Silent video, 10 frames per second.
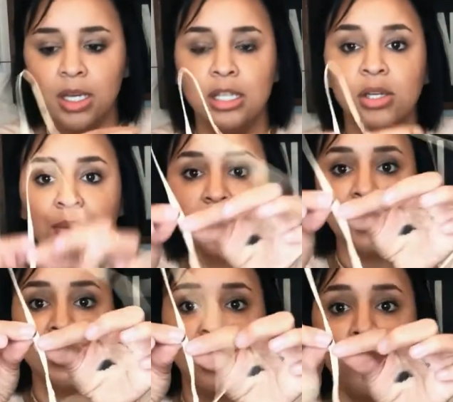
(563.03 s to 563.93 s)
So I'm just
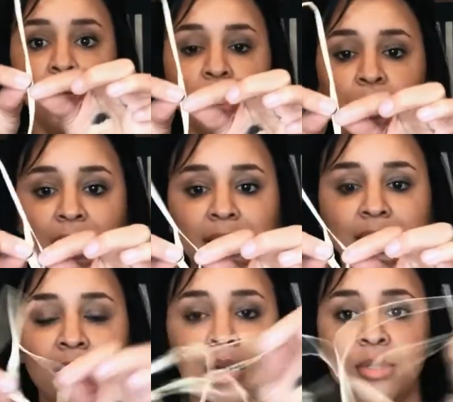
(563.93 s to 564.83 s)
gonna take one little
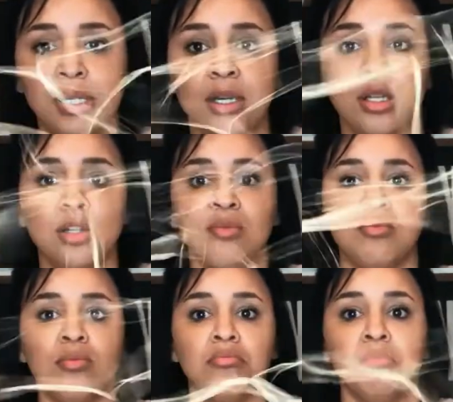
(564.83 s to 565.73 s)
piece and I'm just gonna
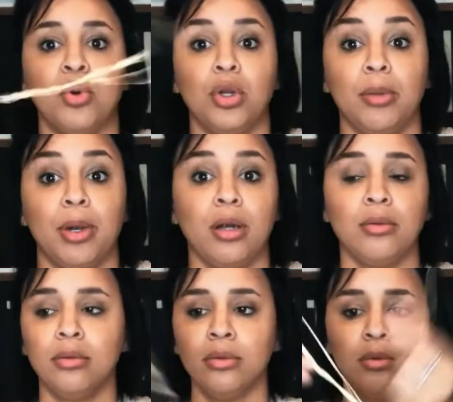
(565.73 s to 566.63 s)
pull it apart
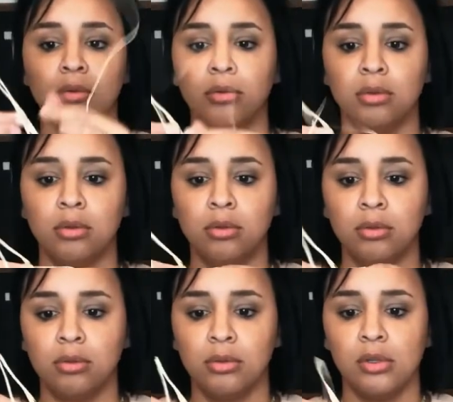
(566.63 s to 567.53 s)

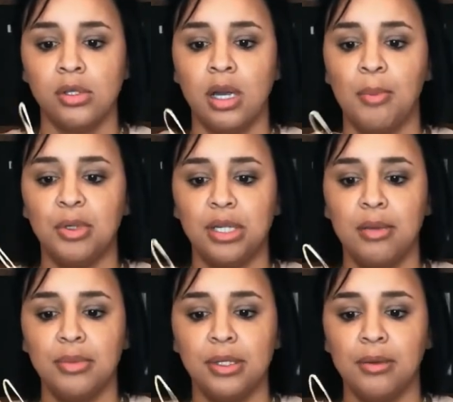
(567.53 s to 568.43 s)
just a couple
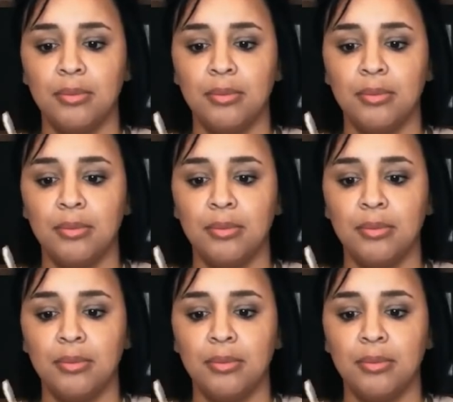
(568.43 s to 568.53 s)
times.